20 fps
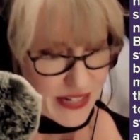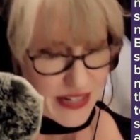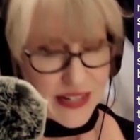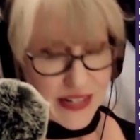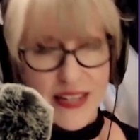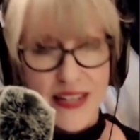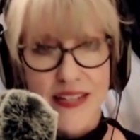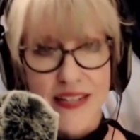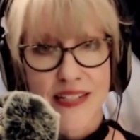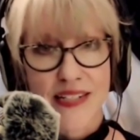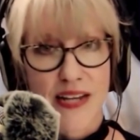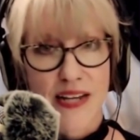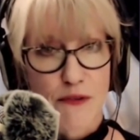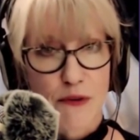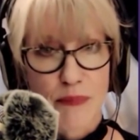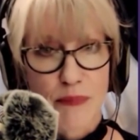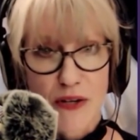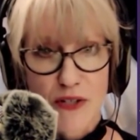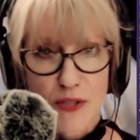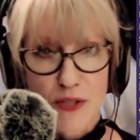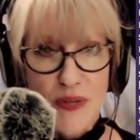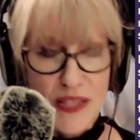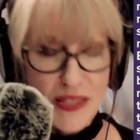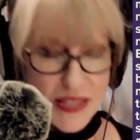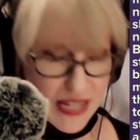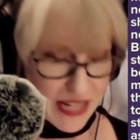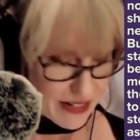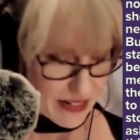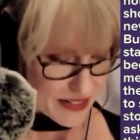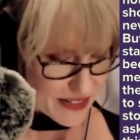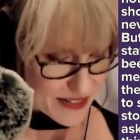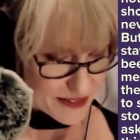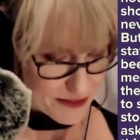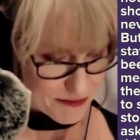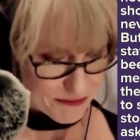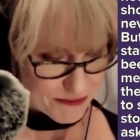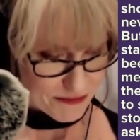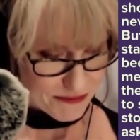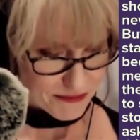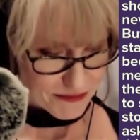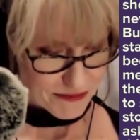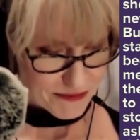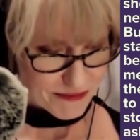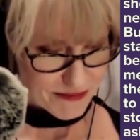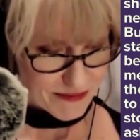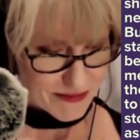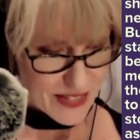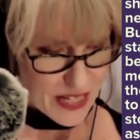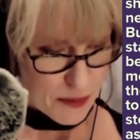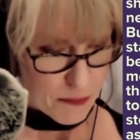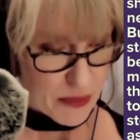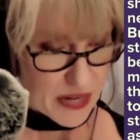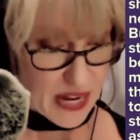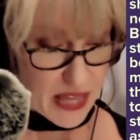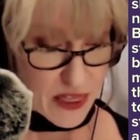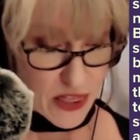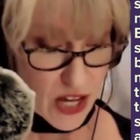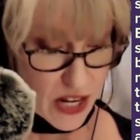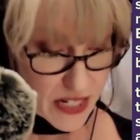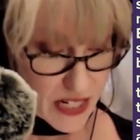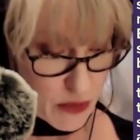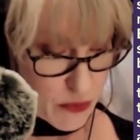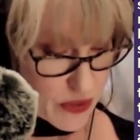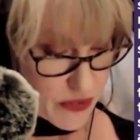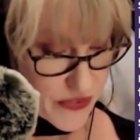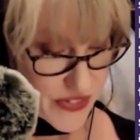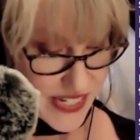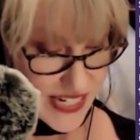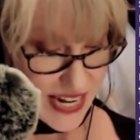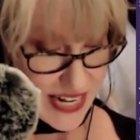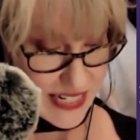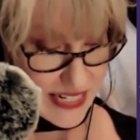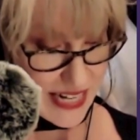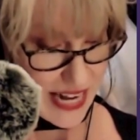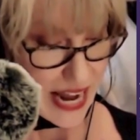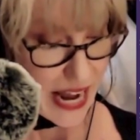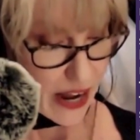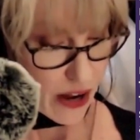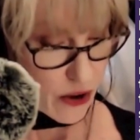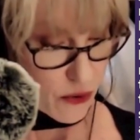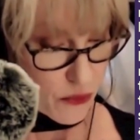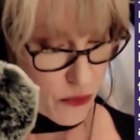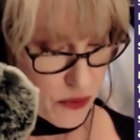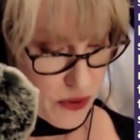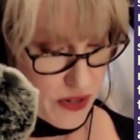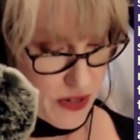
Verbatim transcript: He can never bear to be thanked. But I thought he would have stayed now.